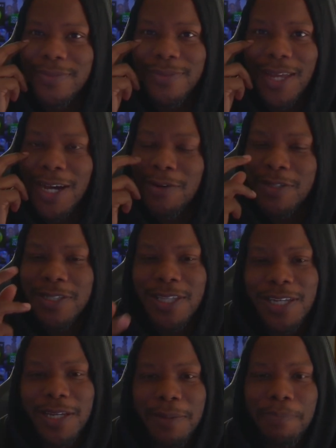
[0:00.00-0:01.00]
I was
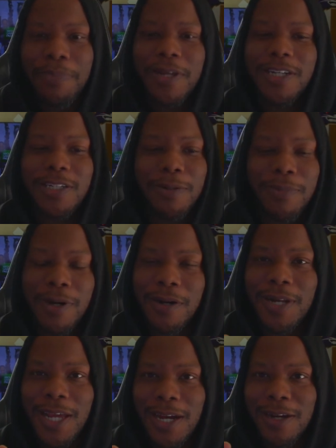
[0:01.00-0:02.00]
thinking, pitch the
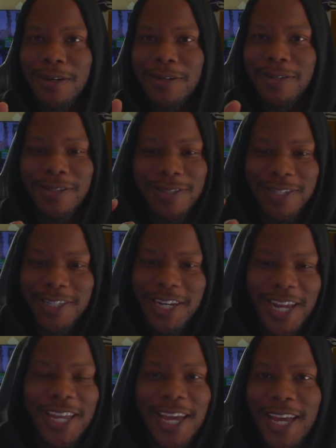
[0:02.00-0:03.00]
ball out.
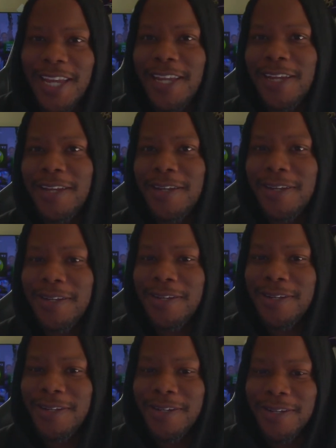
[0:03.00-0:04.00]
J.K.
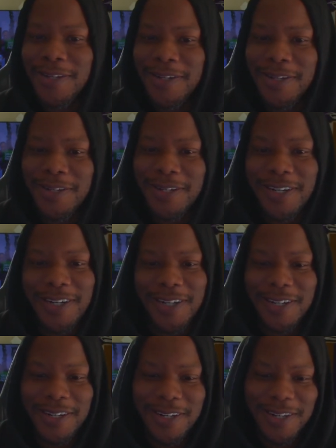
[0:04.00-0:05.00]
Uh,
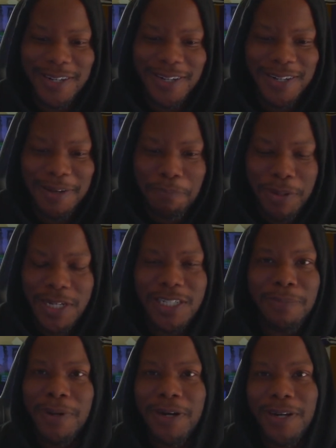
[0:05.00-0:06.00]
pitch
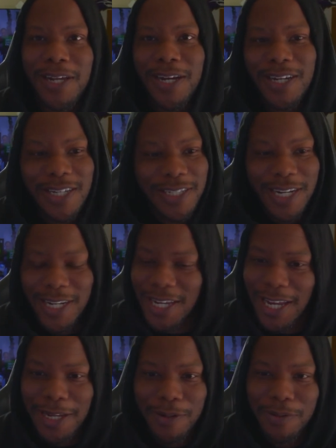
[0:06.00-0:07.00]
the ball out because
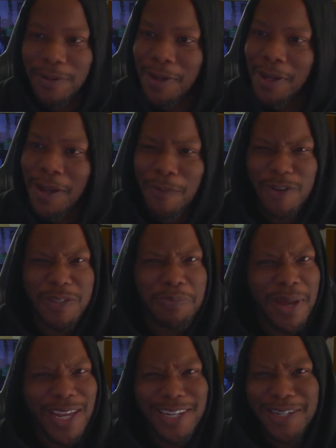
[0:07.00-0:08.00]
J.K. was
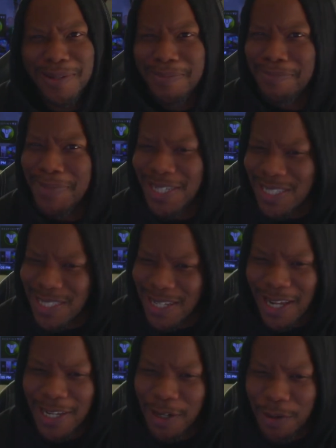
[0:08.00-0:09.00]
making them miss
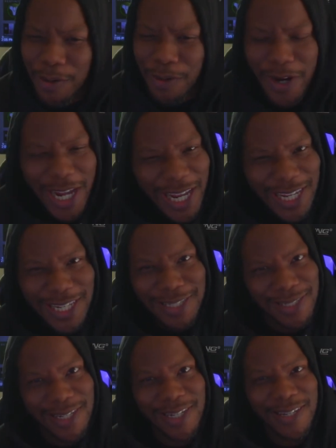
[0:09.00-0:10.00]
like
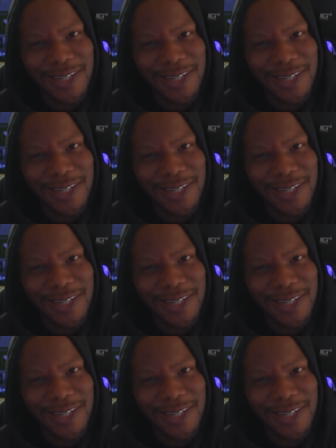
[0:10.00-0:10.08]
crazy